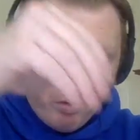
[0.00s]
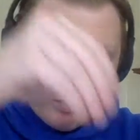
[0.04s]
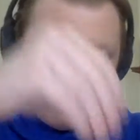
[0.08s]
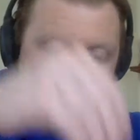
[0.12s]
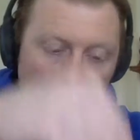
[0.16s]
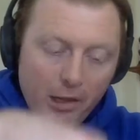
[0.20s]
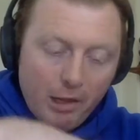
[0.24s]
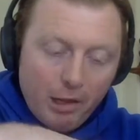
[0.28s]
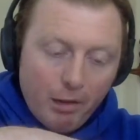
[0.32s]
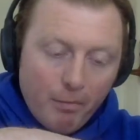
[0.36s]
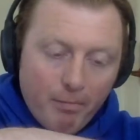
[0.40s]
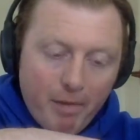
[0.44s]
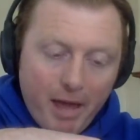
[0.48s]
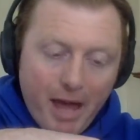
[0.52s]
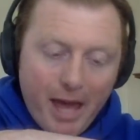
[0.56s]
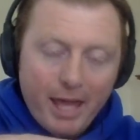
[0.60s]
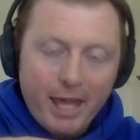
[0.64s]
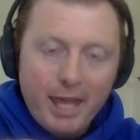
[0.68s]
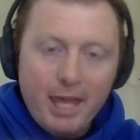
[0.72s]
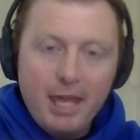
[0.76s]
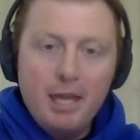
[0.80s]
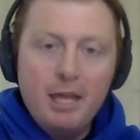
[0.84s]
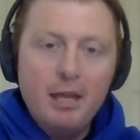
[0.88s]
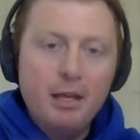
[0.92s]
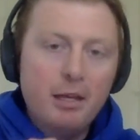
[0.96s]
in a little
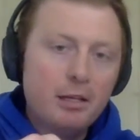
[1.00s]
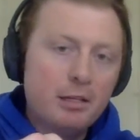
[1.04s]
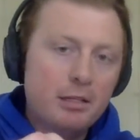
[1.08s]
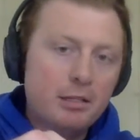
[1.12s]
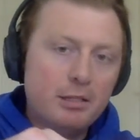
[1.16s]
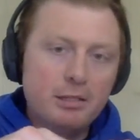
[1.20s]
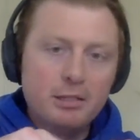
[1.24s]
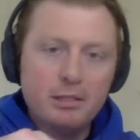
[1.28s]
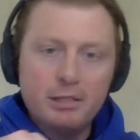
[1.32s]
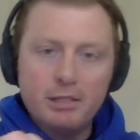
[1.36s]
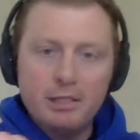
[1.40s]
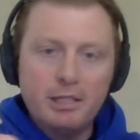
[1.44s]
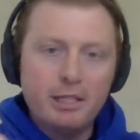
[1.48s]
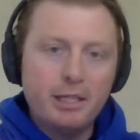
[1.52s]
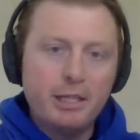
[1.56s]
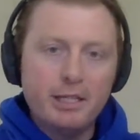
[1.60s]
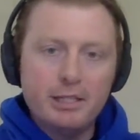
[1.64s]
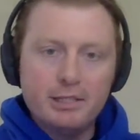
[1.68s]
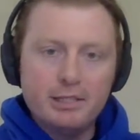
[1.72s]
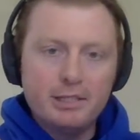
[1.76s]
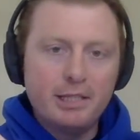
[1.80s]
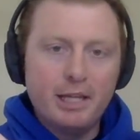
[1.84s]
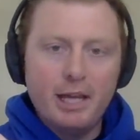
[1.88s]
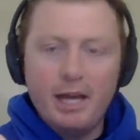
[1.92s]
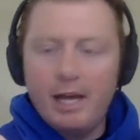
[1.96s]
baggie, it
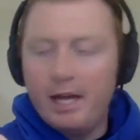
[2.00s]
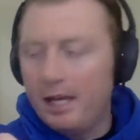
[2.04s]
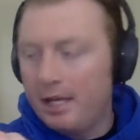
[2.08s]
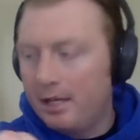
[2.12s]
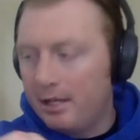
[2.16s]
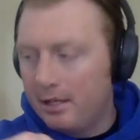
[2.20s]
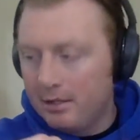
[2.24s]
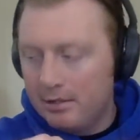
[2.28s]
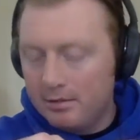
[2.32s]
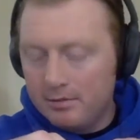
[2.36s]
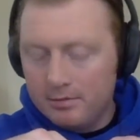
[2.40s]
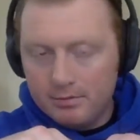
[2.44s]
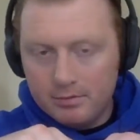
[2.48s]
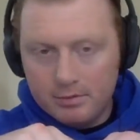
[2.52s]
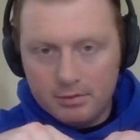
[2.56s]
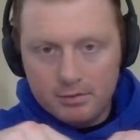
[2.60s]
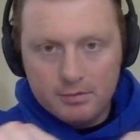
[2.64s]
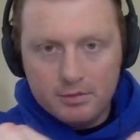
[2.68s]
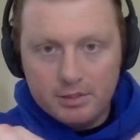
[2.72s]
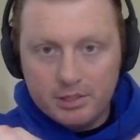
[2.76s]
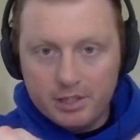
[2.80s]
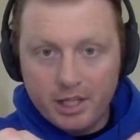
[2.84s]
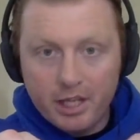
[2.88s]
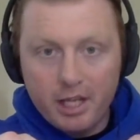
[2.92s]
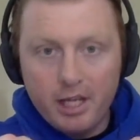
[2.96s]
gets like
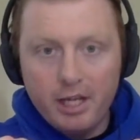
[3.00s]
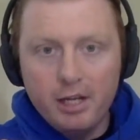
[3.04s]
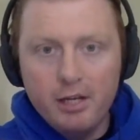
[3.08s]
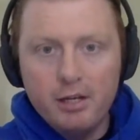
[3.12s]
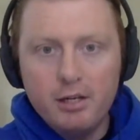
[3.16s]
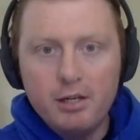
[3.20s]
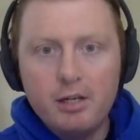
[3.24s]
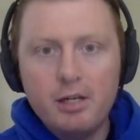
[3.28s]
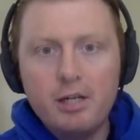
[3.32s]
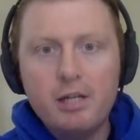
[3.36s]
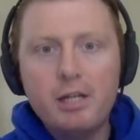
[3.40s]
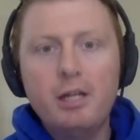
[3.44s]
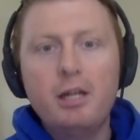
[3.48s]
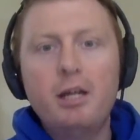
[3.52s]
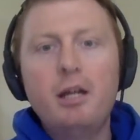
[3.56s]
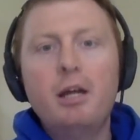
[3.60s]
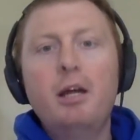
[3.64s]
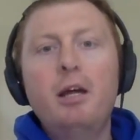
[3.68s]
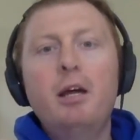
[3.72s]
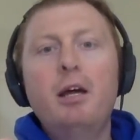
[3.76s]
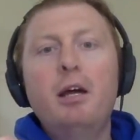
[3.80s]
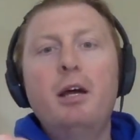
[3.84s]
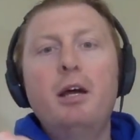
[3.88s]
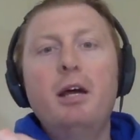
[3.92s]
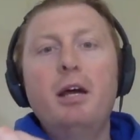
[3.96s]
secured,
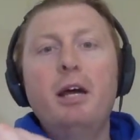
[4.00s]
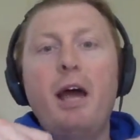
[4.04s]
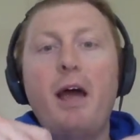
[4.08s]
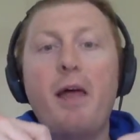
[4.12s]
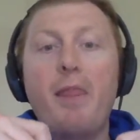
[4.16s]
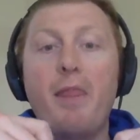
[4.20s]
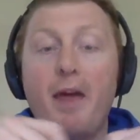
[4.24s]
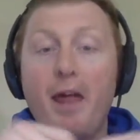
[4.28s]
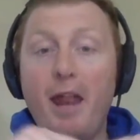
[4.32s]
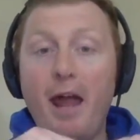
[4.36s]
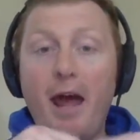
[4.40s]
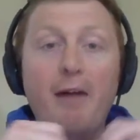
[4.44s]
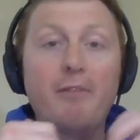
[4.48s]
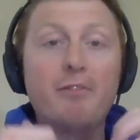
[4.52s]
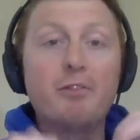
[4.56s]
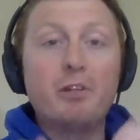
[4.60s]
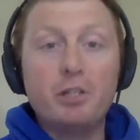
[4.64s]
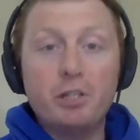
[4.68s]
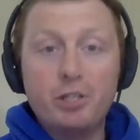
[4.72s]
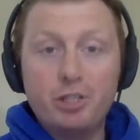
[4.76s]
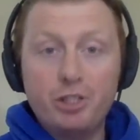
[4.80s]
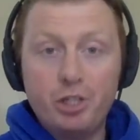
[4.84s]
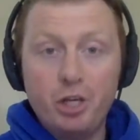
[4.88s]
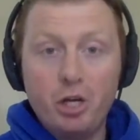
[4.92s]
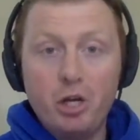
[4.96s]
and then after
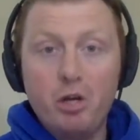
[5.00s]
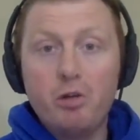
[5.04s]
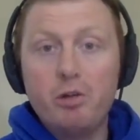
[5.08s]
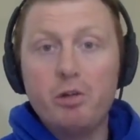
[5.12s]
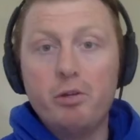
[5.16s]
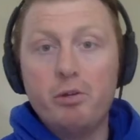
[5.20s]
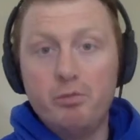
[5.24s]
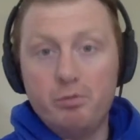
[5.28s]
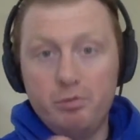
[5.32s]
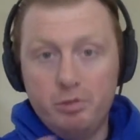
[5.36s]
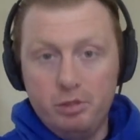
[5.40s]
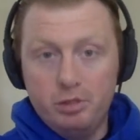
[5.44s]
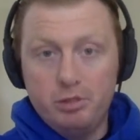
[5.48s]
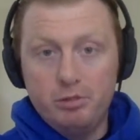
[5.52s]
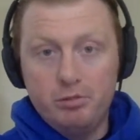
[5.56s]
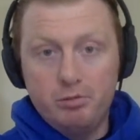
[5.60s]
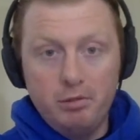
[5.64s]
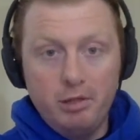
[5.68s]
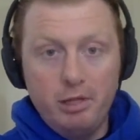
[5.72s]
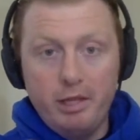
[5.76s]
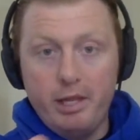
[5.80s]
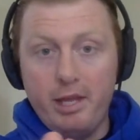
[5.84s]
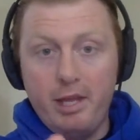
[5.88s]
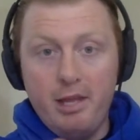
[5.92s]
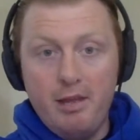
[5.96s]
the show you just
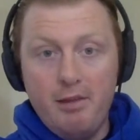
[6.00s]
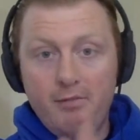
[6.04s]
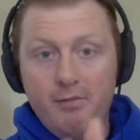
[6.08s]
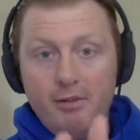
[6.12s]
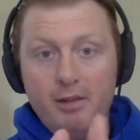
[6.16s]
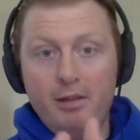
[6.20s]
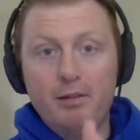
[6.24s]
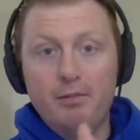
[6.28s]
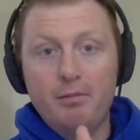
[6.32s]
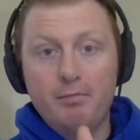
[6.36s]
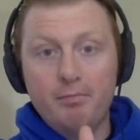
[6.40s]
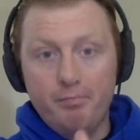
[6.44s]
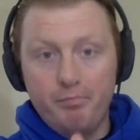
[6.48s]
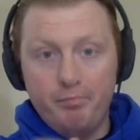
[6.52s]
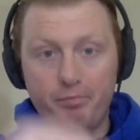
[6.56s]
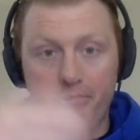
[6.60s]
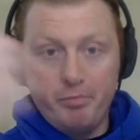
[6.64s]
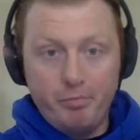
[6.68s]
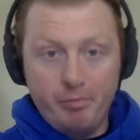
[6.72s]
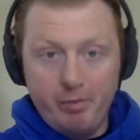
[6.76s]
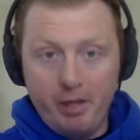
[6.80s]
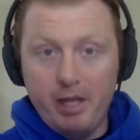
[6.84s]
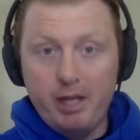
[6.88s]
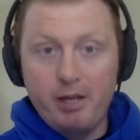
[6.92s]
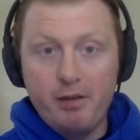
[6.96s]
leave and
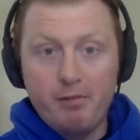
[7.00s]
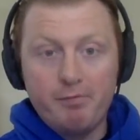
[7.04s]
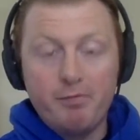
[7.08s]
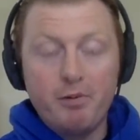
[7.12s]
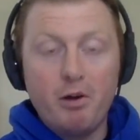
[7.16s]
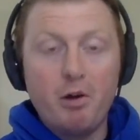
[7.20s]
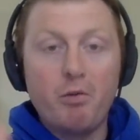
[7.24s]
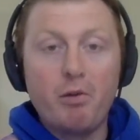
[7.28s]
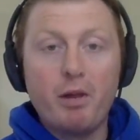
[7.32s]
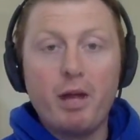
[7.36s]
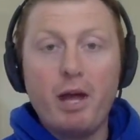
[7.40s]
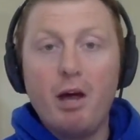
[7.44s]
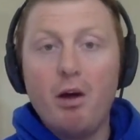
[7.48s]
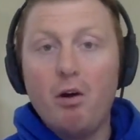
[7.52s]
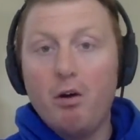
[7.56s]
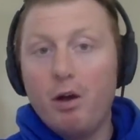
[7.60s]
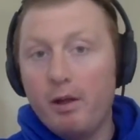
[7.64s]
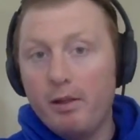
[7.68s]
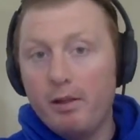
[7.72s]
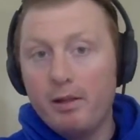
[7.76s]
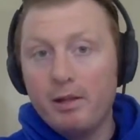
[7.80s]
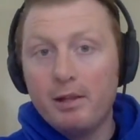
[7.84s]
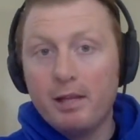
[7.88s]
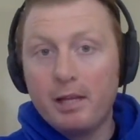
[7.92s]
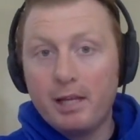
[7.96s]
take your phone out,
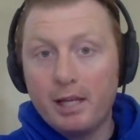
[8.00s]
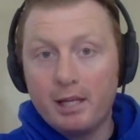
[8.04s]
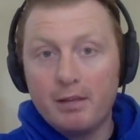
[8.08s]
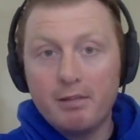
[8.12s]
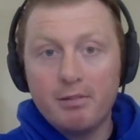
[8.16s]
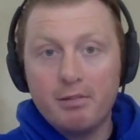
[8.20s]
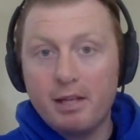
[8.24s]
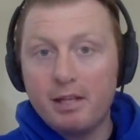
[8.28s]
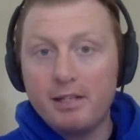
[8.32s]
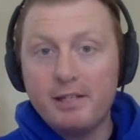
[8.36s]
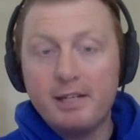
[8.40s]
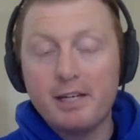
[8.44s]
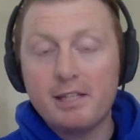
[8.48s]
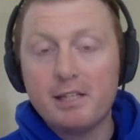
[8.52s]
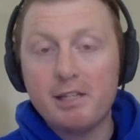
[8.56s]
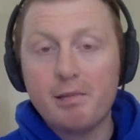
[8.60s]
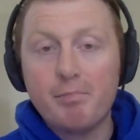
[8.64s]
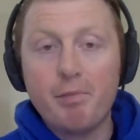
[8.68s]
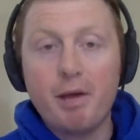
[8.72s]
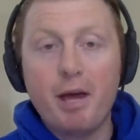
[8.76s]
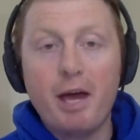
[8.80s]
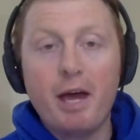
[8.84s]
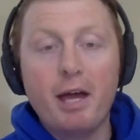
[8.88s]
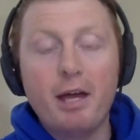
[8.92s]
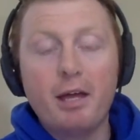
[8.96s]
and then they take the
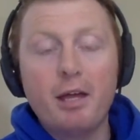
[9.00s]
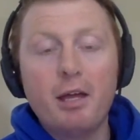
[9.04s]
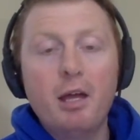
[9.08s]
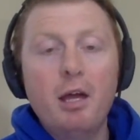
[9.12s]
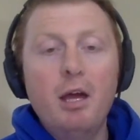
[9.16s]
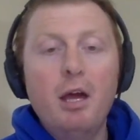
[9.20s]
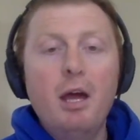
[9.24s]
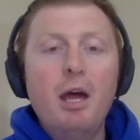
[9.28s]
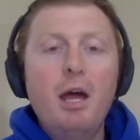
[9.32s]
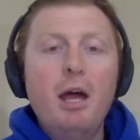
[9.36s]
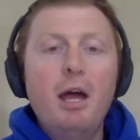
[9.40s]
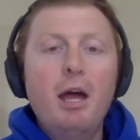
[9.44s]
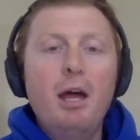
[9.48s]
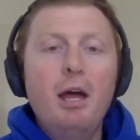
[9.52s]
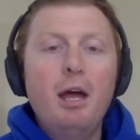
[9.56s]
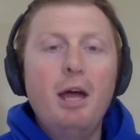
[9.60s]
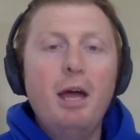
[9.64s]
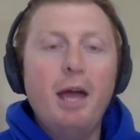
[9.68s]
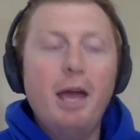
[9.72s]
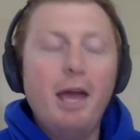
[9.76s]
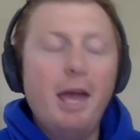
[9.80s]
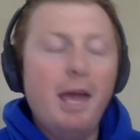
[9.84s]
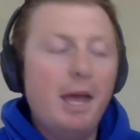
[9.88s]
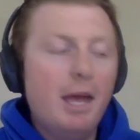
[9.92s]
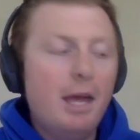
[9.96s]
bag.
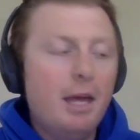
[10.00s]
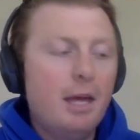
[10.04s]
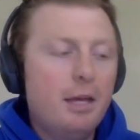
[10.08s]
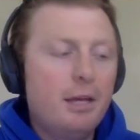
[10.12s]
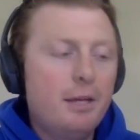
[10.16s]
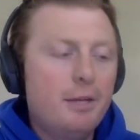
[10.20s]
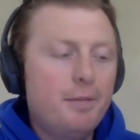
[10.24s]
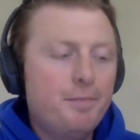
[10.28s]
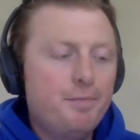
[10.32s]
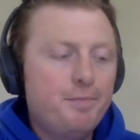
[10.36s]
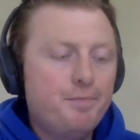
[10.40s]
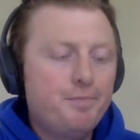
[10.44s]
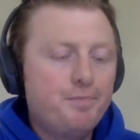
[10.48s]
And